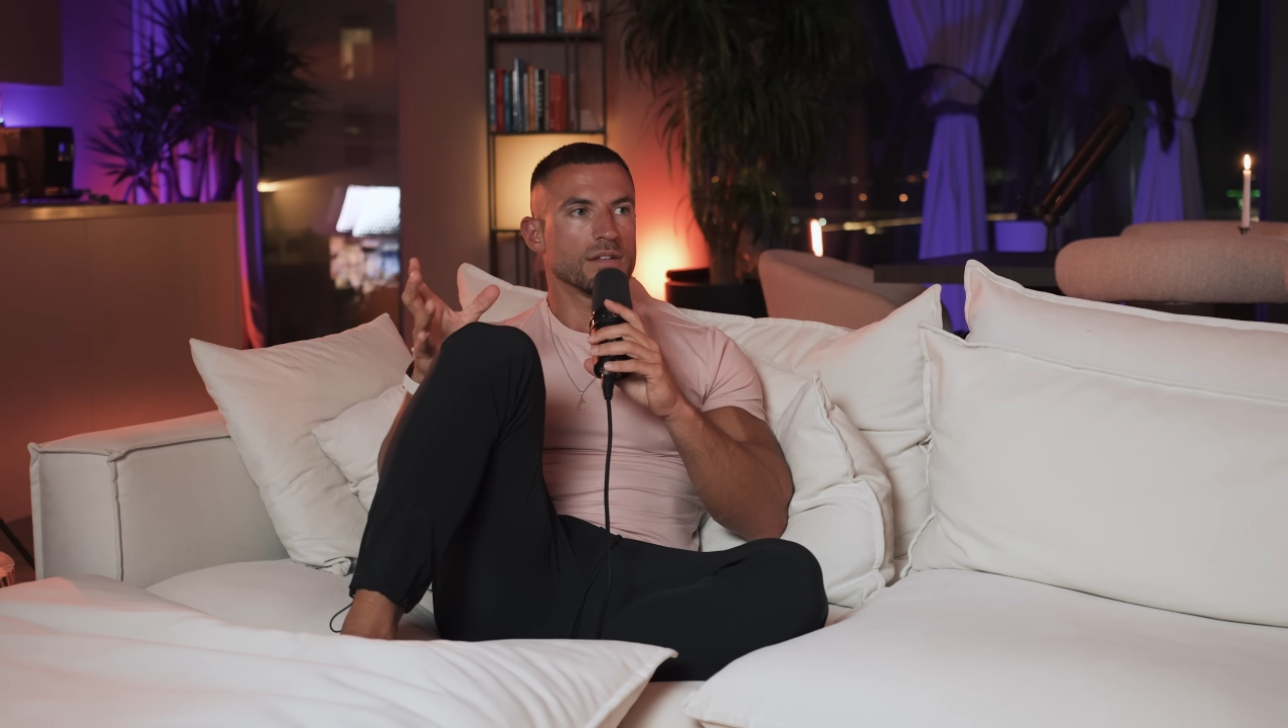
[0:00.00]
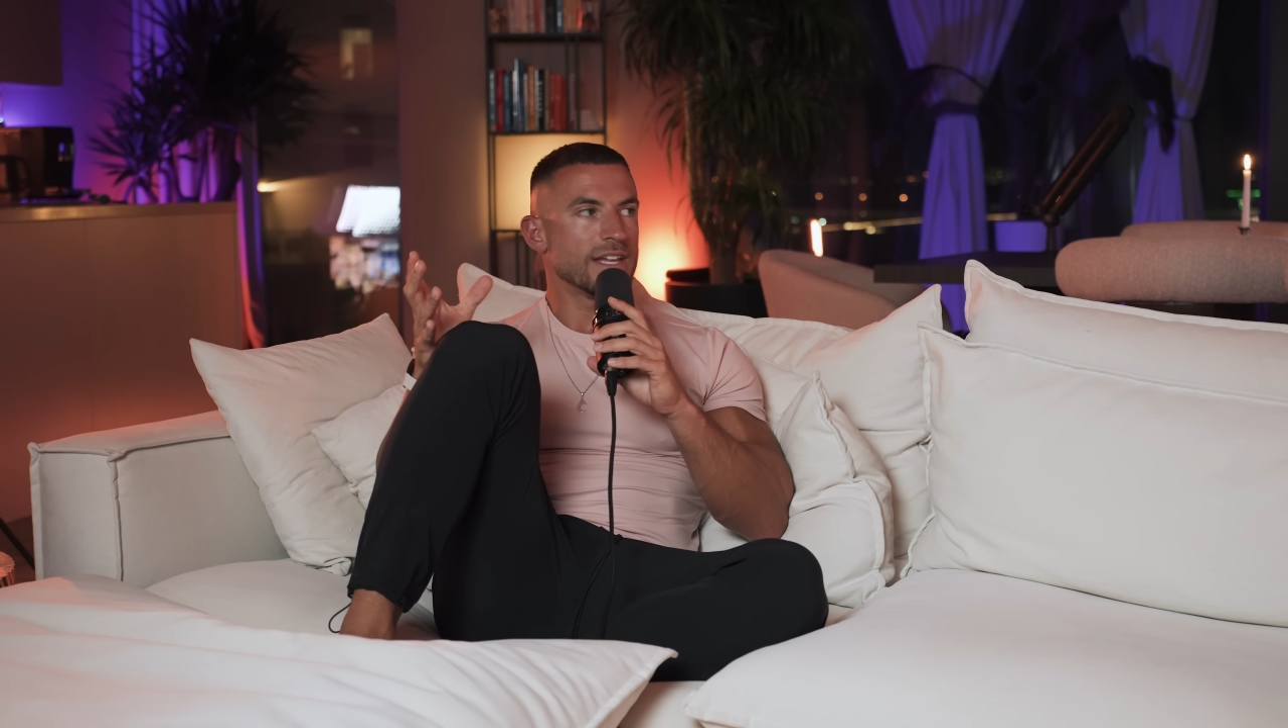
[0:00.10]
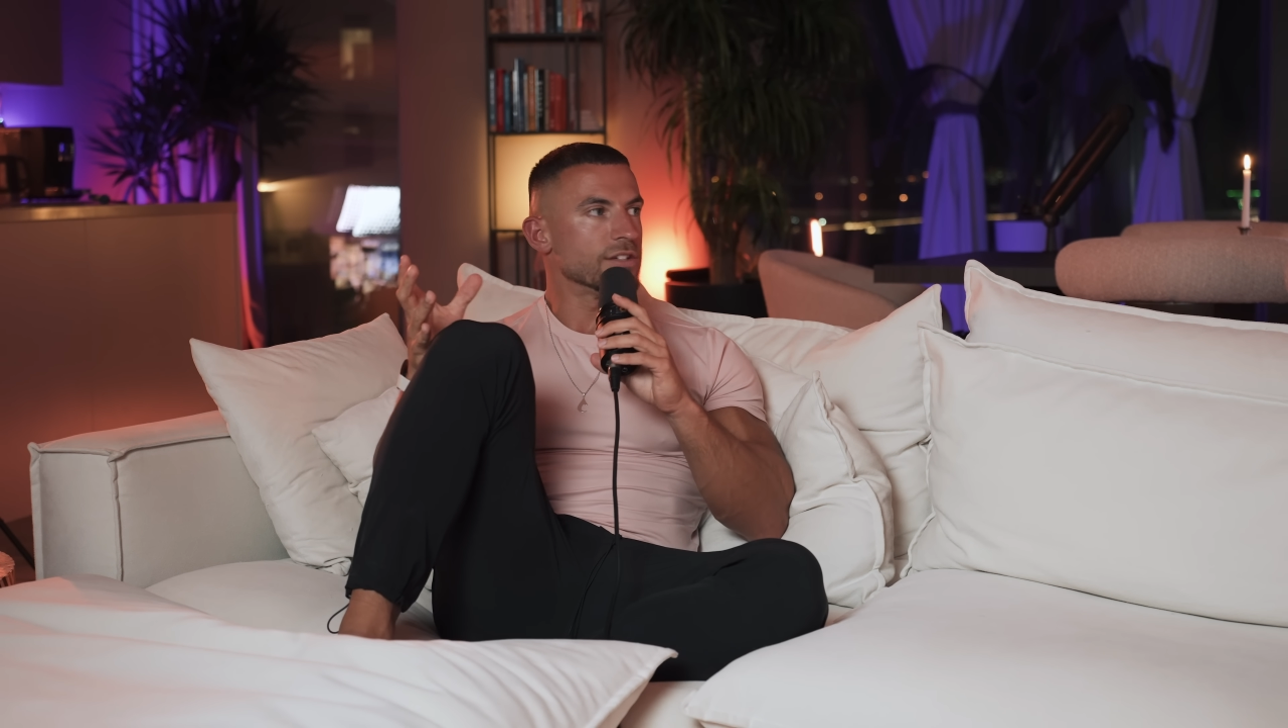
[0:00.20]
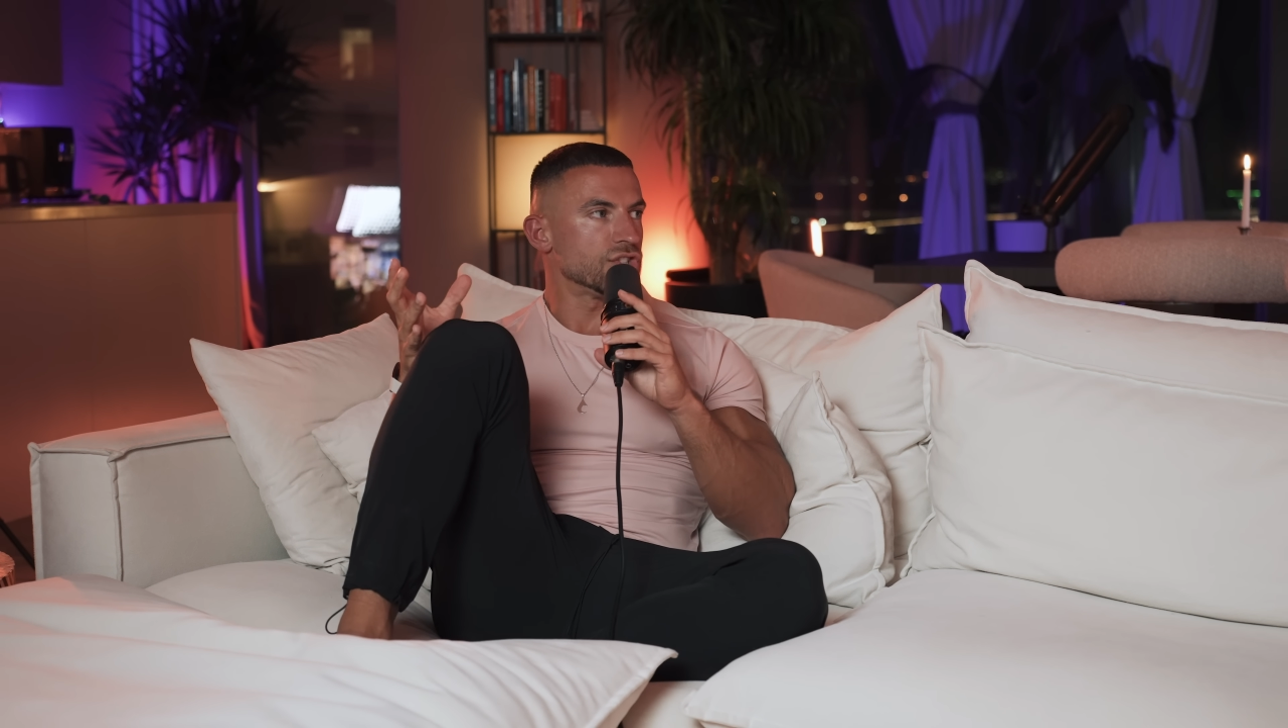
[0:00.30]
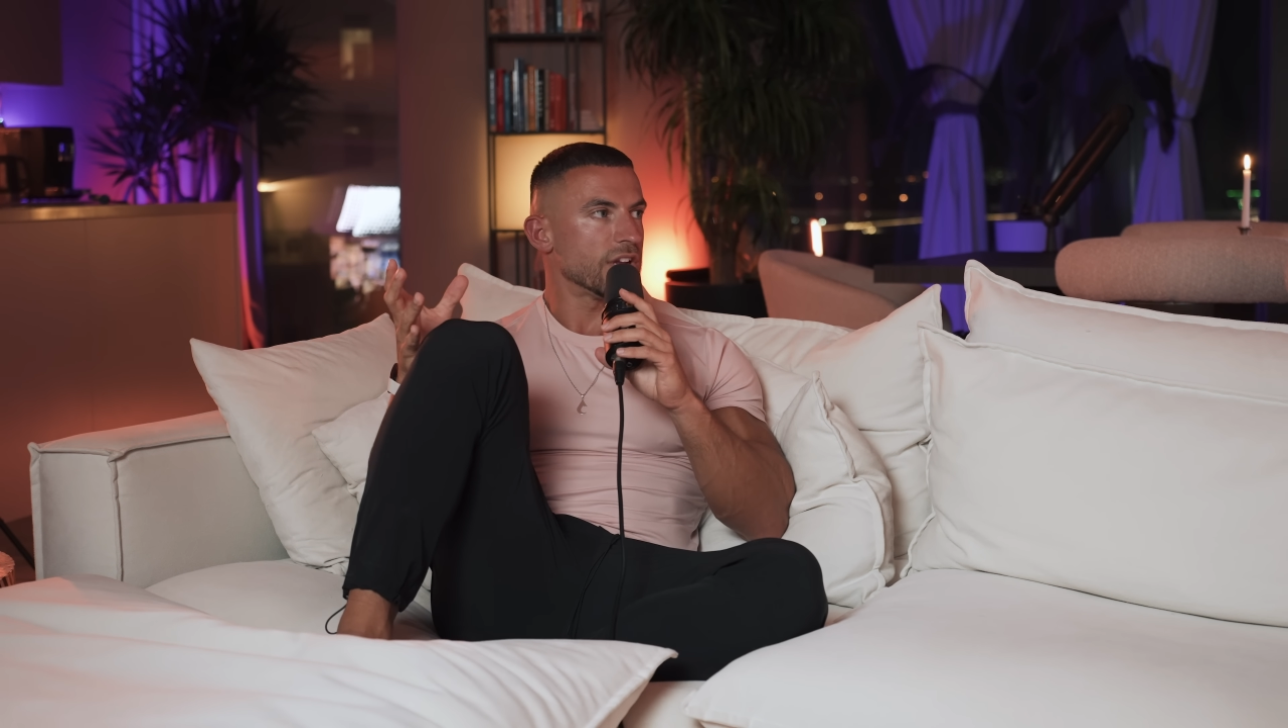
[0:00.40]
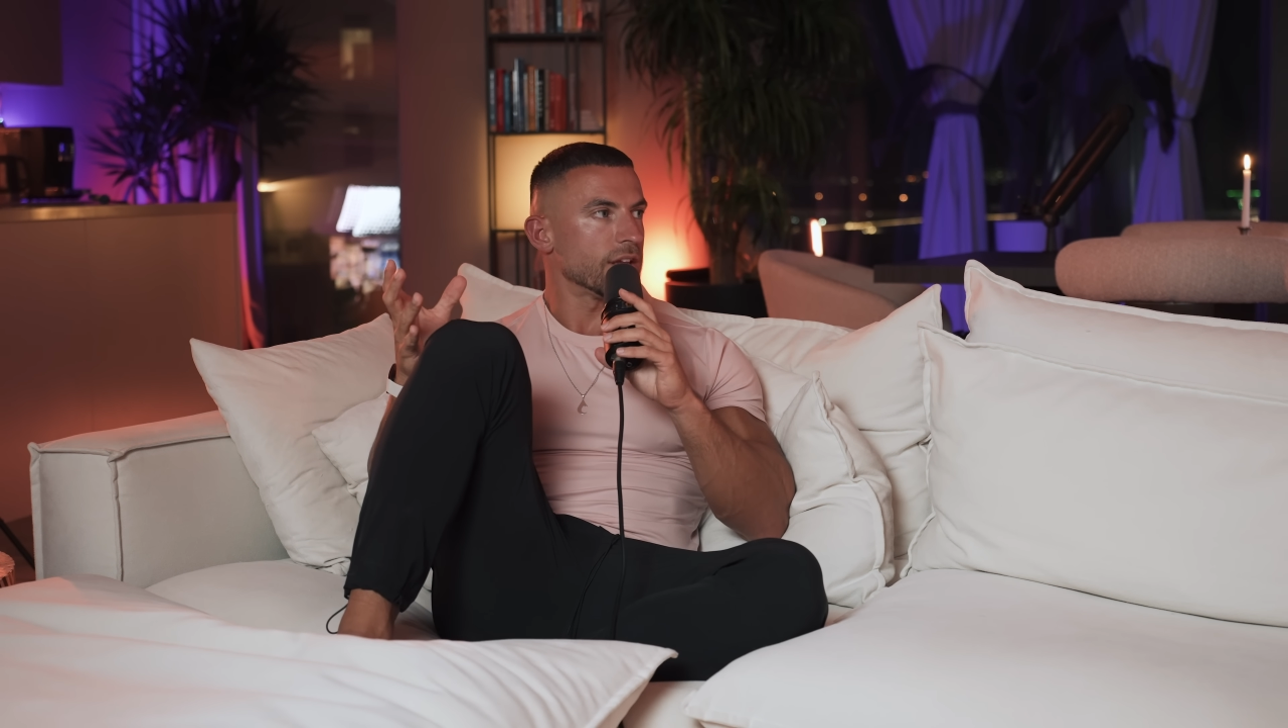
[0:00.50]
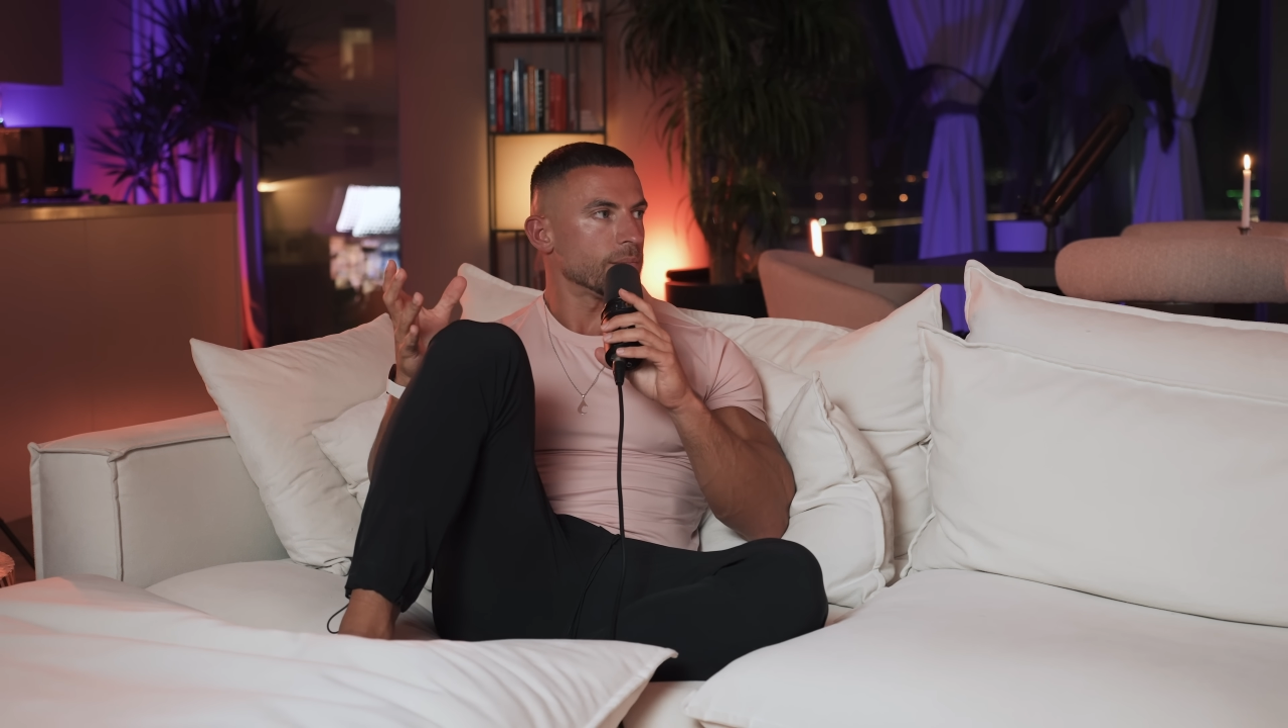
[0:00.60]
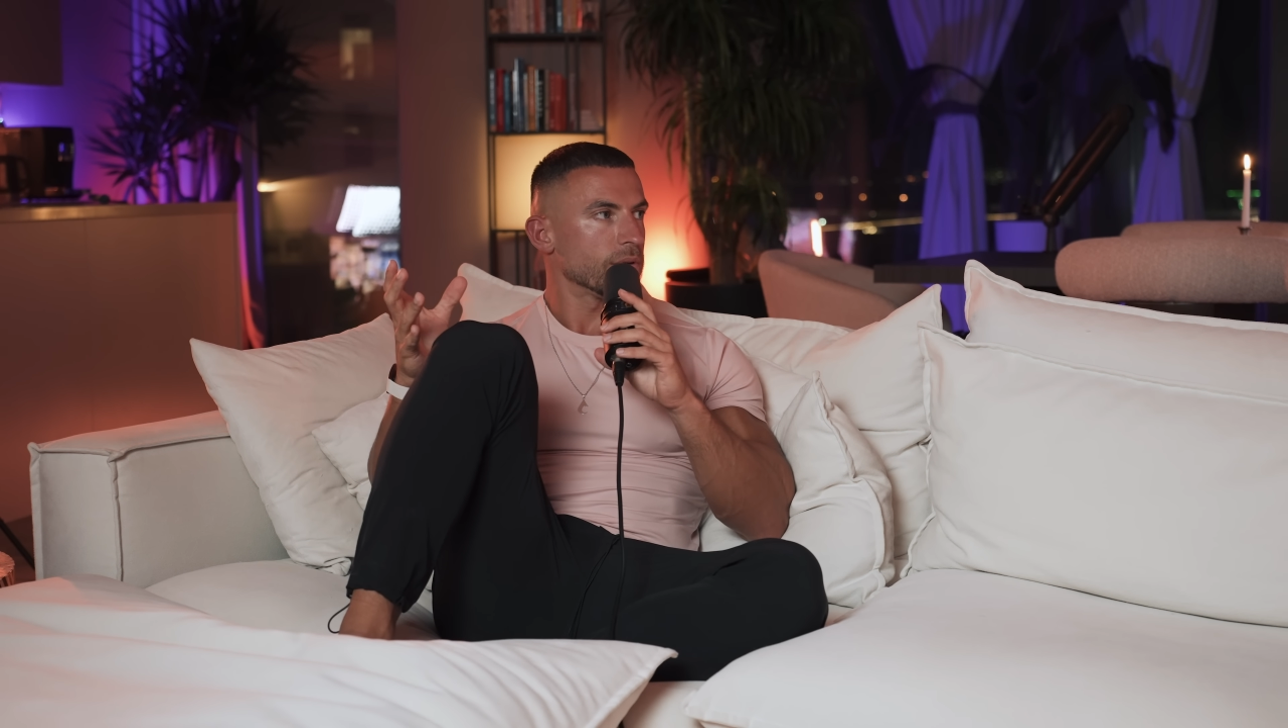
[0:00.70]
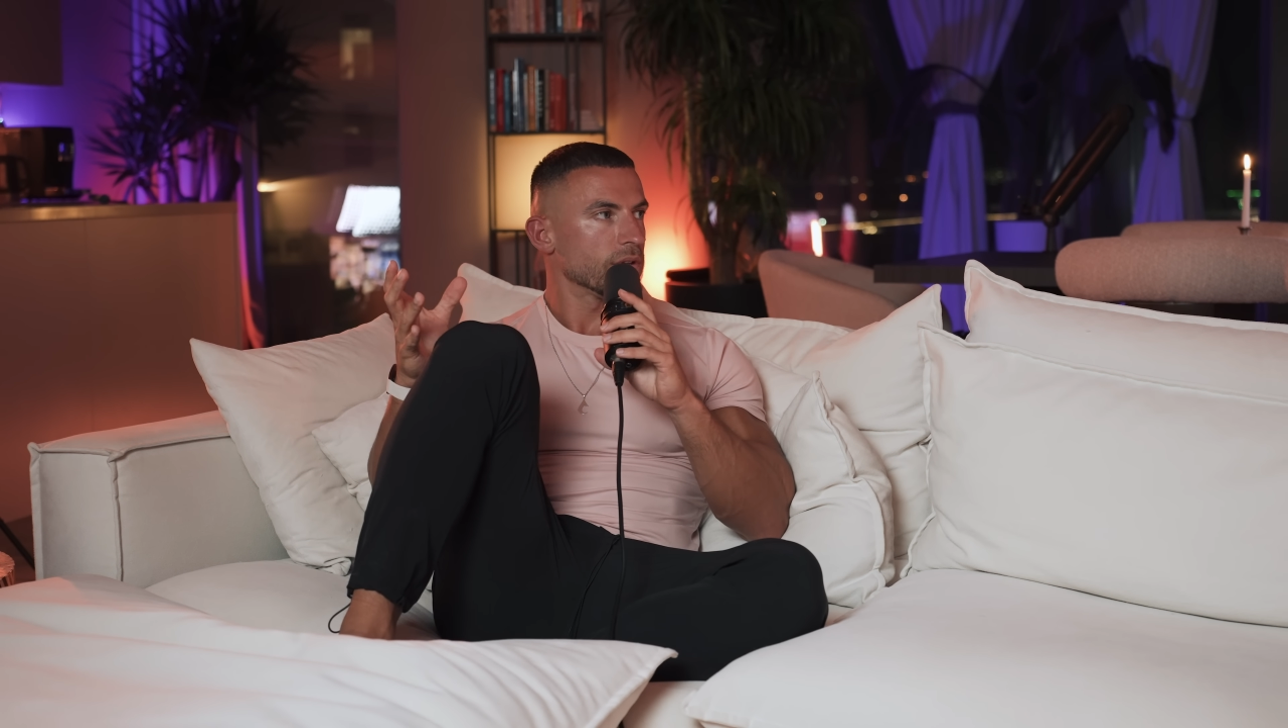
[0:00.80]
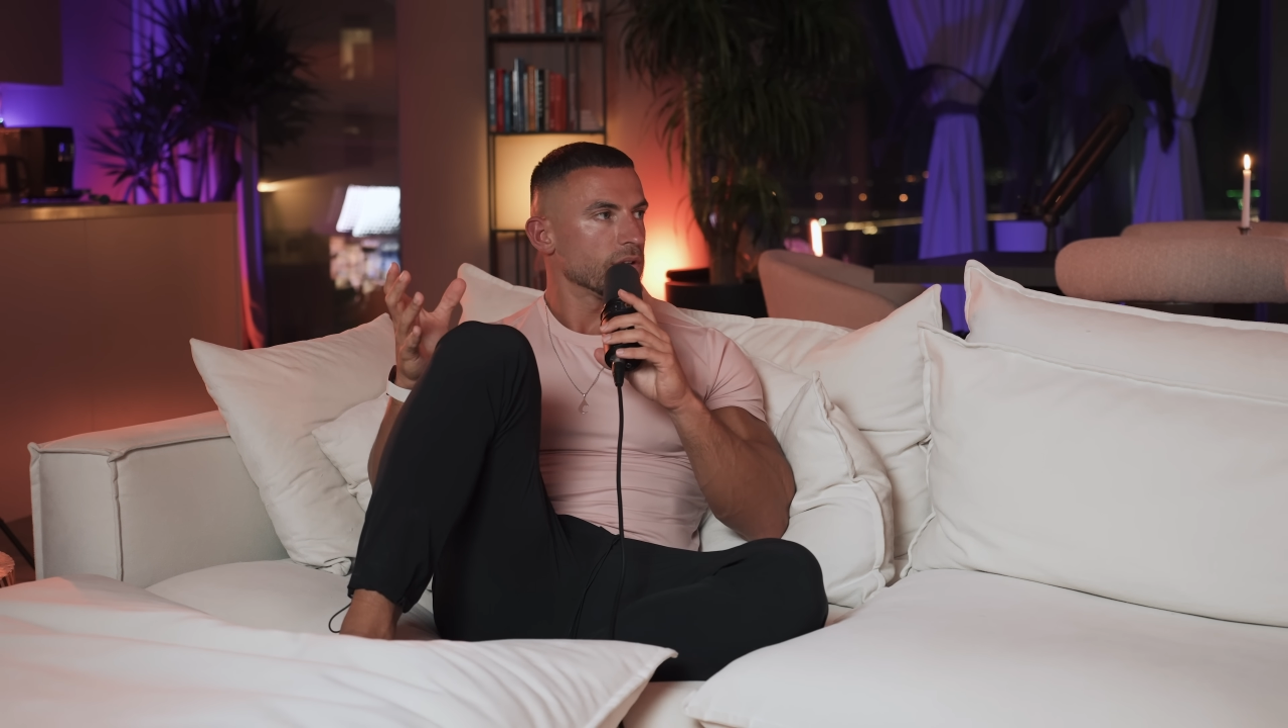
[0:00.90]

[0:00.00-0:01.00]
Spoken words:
in shape